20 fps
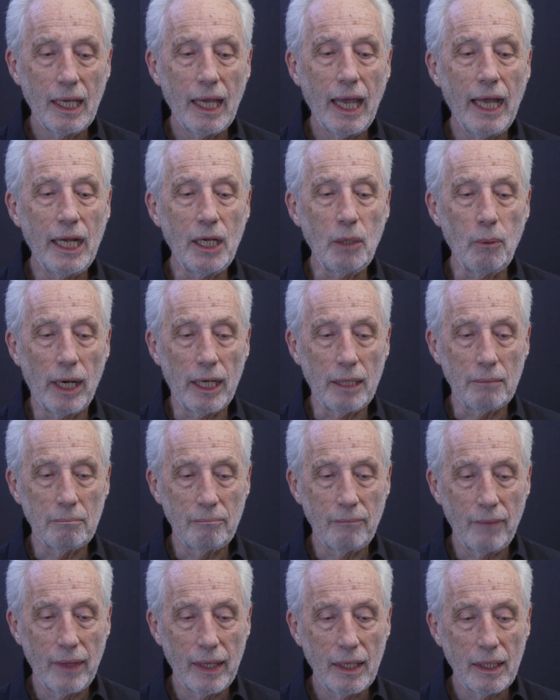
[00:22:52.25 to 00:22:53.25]
Anyway,
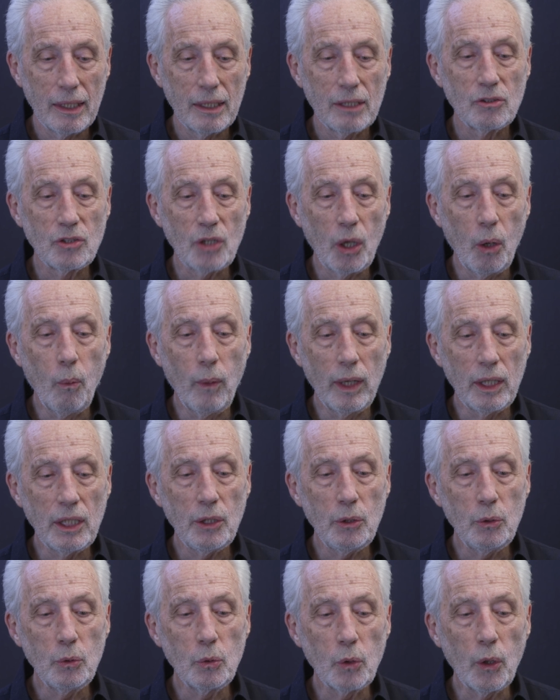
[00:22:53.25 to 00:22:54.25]
so when
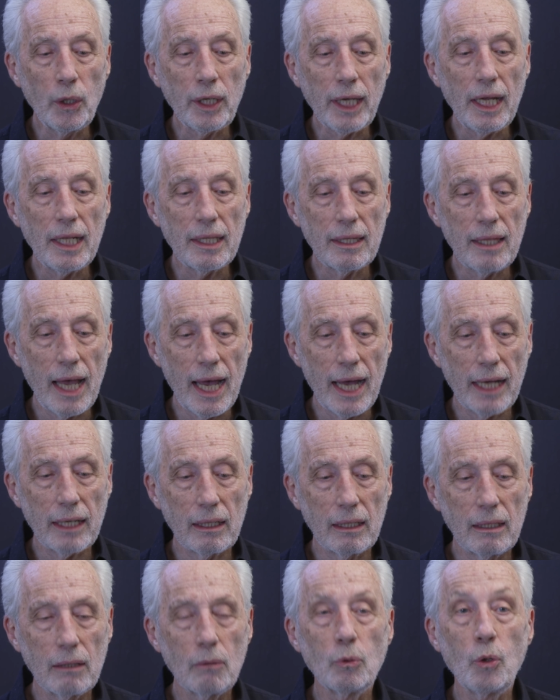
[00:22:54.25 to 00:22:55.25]
you look at that
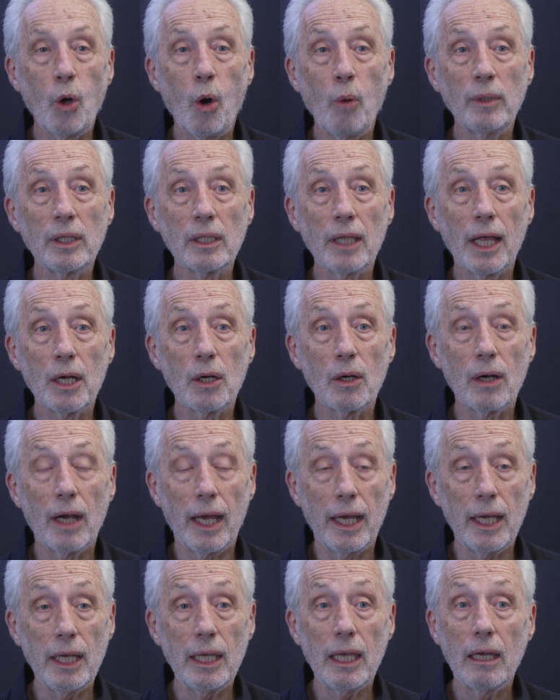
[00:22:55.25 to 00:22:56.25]
Roman letter
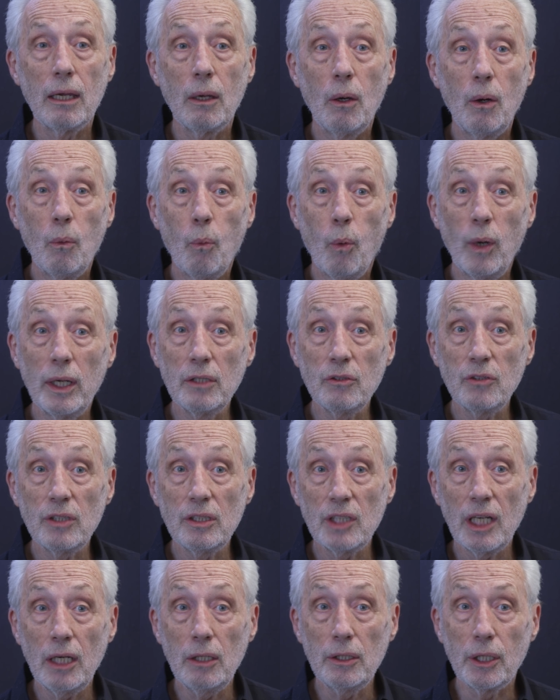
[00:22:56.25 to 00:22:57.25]
A, what does it
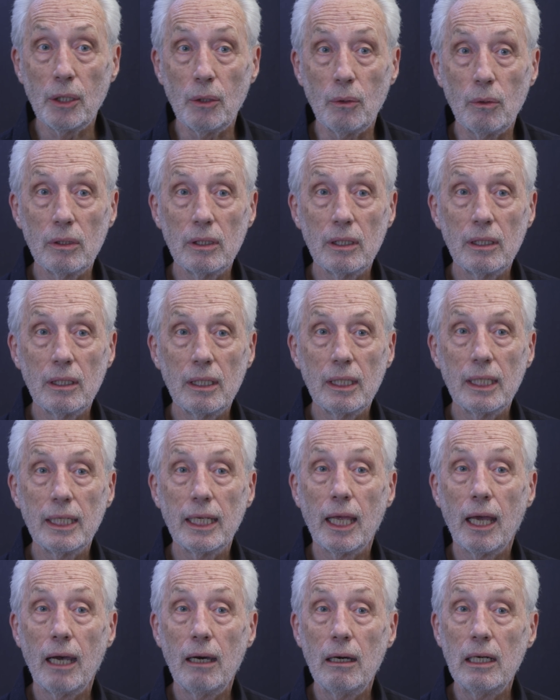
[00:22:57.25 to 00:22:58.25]
tell you?
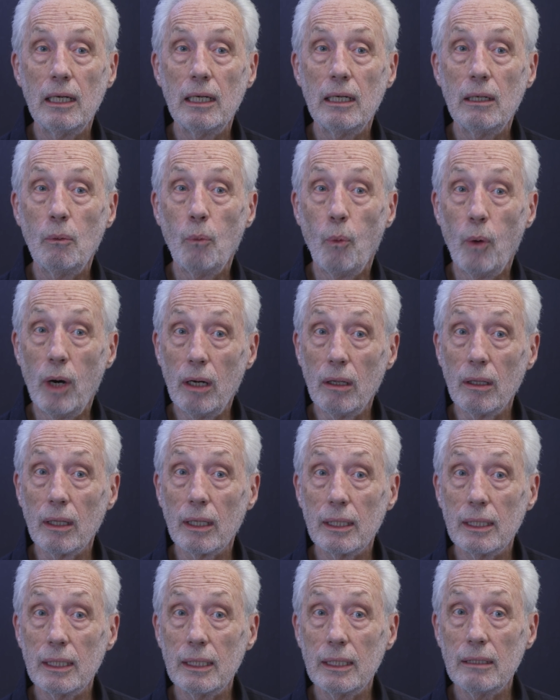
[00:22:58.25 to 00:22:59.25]
Well,
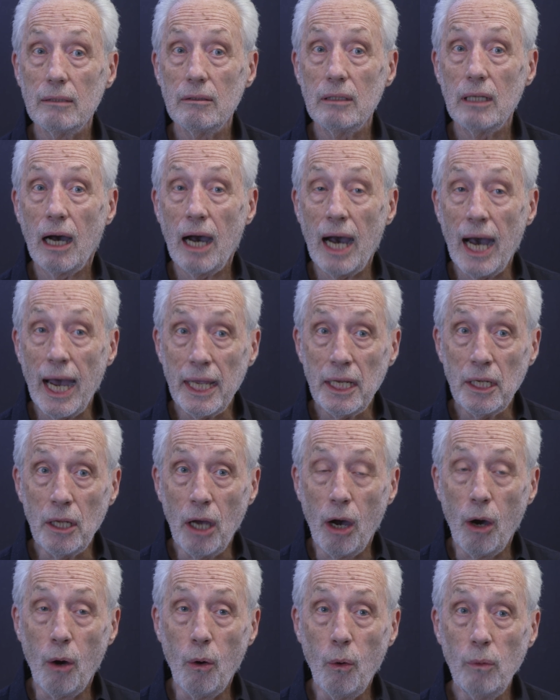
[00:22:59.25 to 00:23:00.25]
I
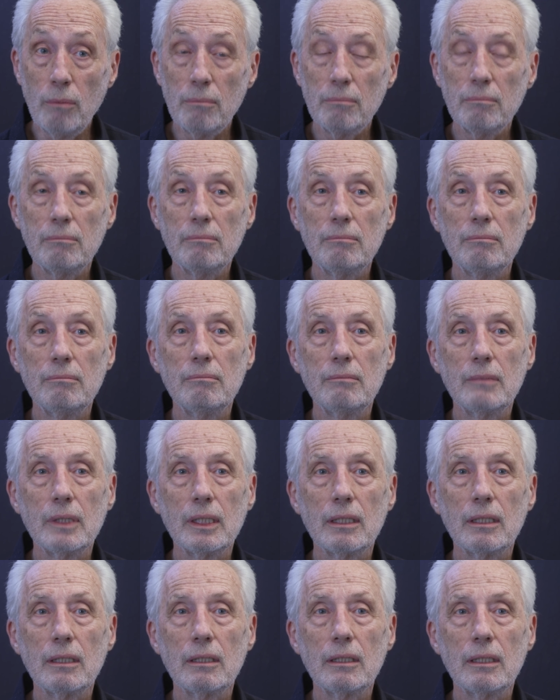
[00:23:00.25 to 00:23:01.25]
know,
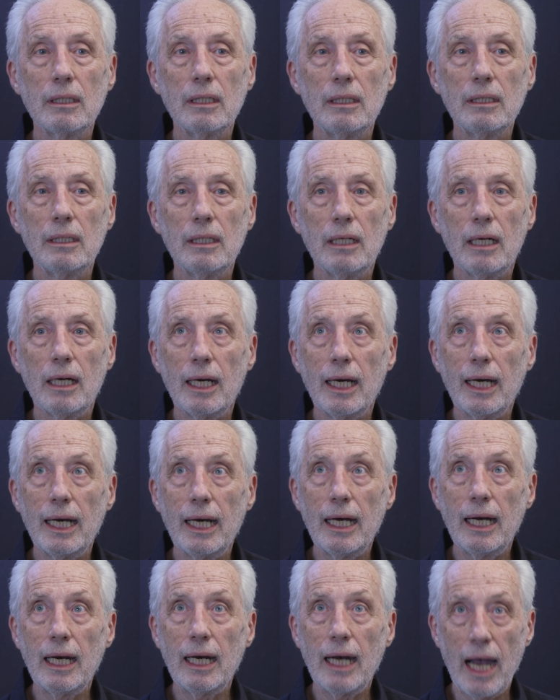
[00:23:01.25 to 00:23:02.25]

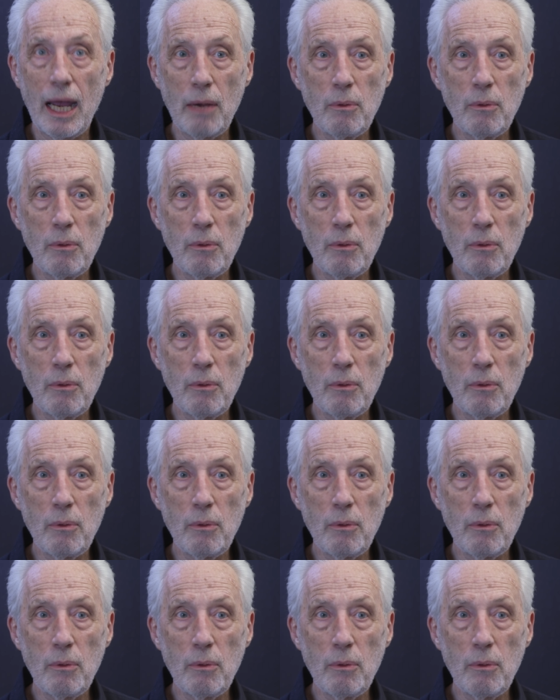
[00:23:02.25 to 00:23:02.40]
I